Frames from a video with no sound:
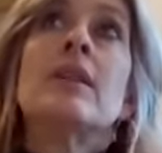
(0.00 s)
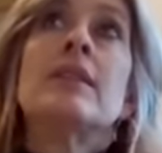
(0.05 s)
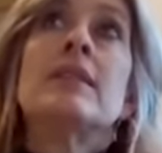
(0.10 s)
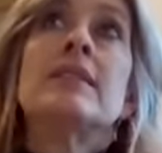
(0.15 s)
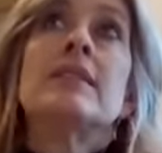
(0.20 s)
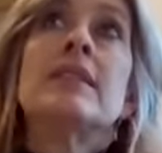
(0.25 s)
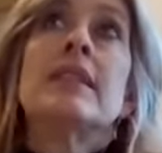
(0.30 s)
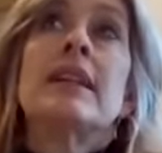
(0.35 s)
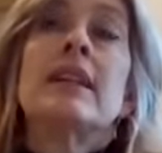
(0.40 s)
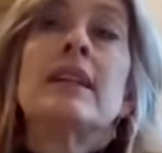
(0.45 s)

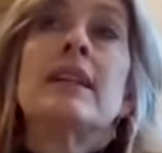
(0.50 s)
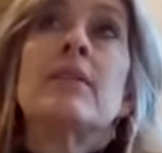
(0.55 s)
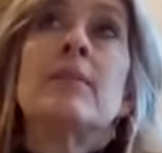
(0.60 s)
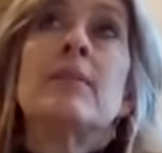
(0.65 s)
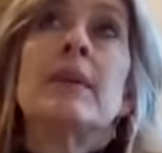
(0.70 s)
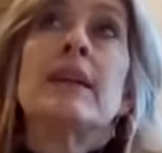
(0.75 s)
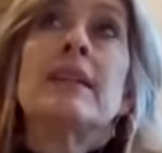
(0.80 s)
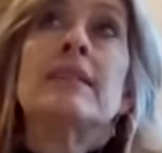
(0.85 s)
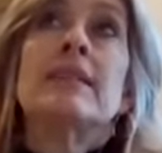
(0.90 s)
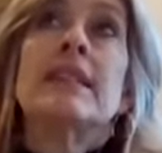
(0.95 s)
Let's see. Let
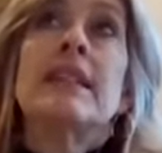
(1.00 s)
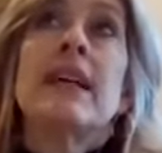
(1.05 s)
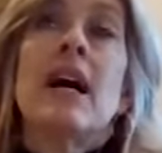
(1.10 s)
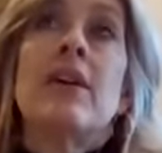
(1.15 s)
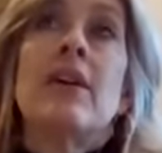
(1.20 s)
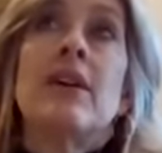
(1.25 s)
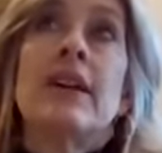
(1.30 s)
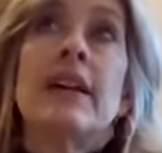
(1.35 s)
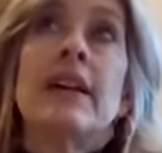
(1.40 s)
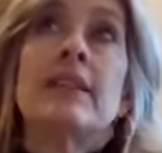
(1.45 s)
me see
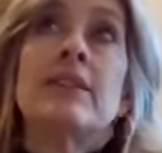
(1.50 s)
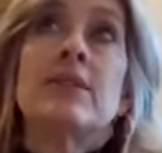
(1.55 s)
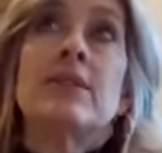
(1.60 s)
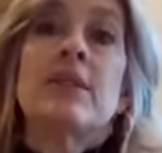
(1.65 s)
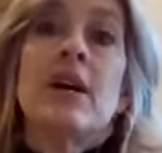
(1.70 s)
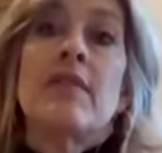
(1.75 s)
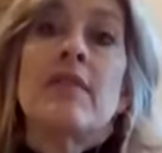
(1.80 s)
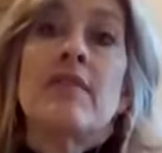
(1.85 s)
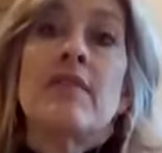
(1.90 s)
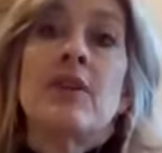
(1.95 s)
how to answer
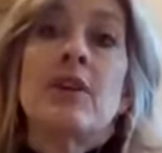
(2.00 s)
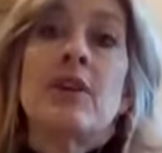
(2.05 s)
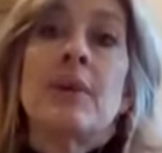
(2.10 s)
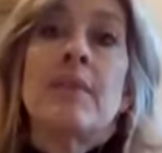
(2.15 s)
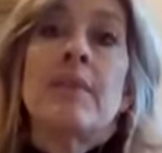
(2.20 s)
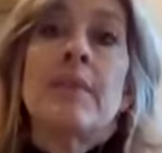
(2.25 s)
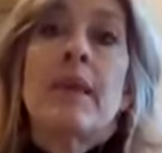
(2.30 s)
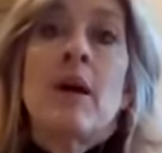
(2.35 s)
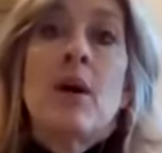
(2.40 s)
that for you.